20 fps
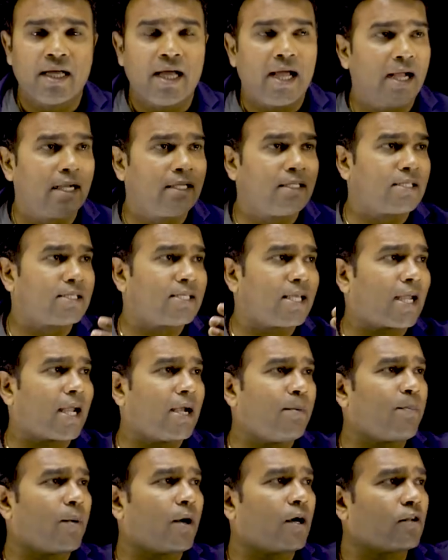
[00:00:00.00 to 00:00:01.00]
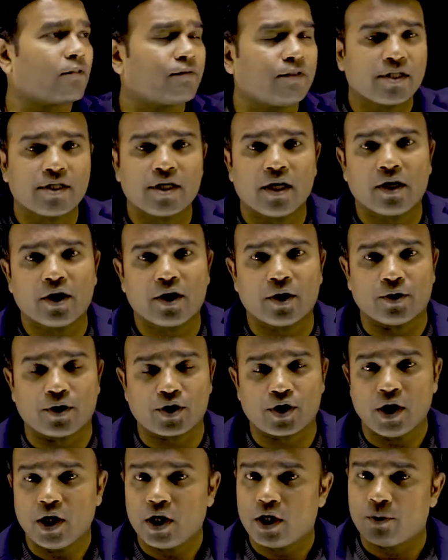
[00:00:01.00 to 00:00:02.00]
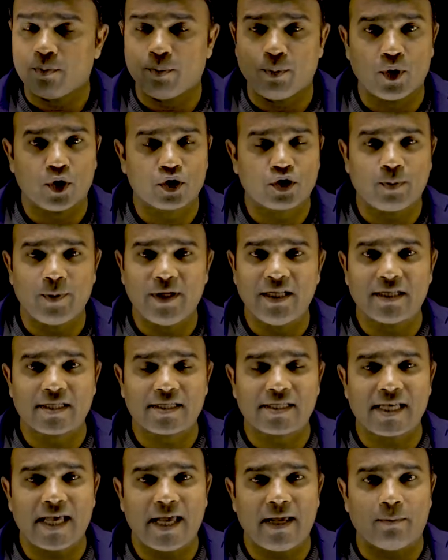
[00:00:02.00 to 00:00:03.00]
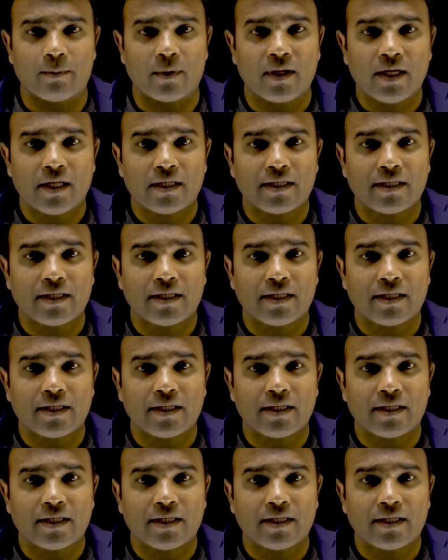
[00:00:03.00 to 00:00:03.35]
and the second part of the circuit both mean the same,